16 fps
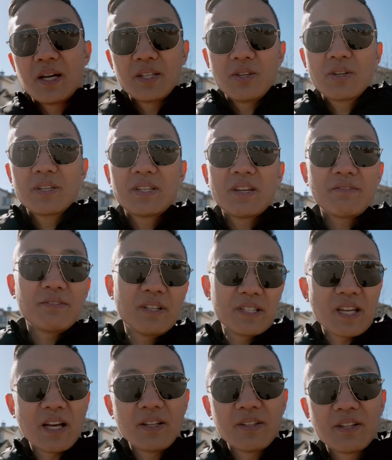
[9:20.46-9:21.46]
You can
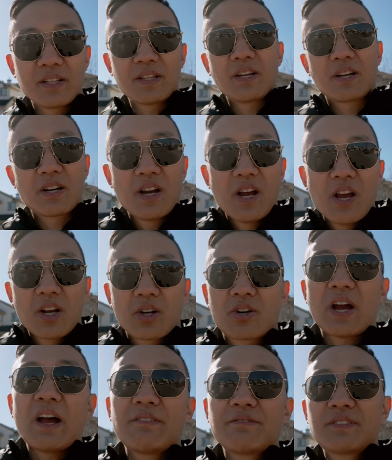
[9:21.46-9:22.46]
definitely tell that they're
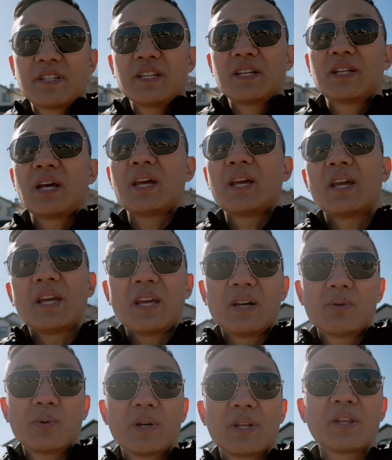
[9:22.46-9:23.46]
crafted
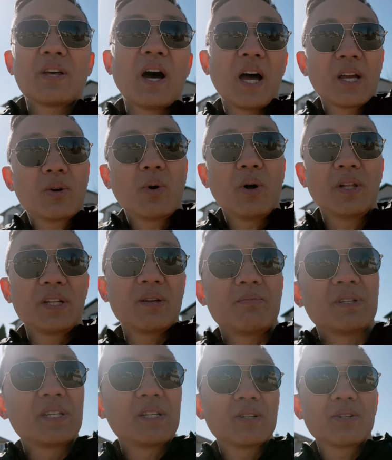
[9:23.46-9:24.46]
with high quality
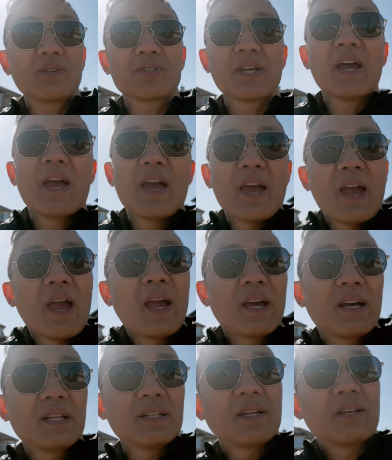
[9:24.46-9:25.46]
materials,
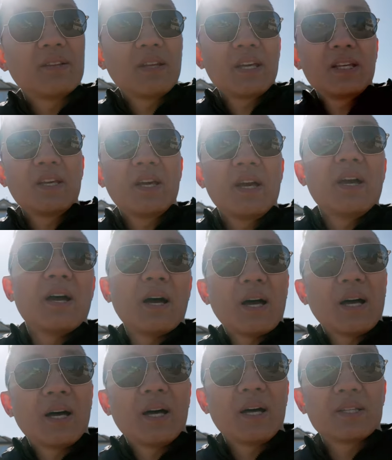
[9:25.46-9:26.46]
and they
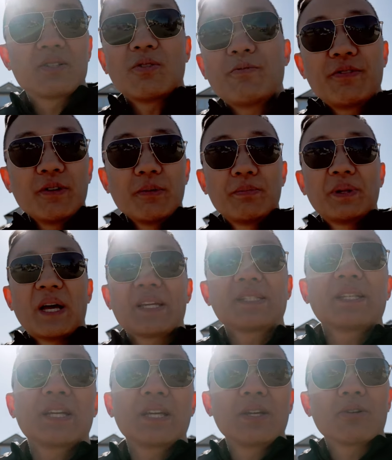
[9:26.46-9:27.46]
don't feel
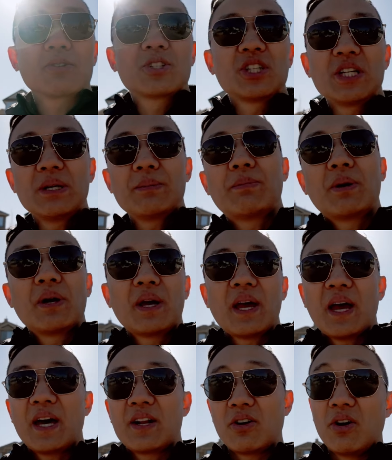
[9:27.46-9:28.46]
plasticky or cheap
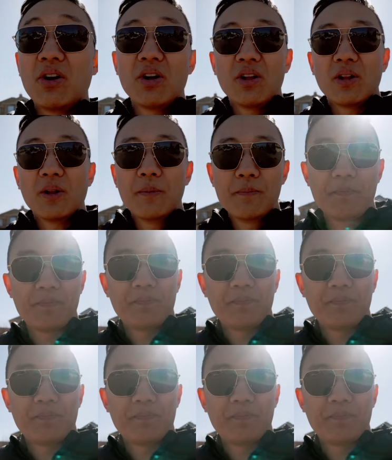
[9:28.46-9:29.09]
at all.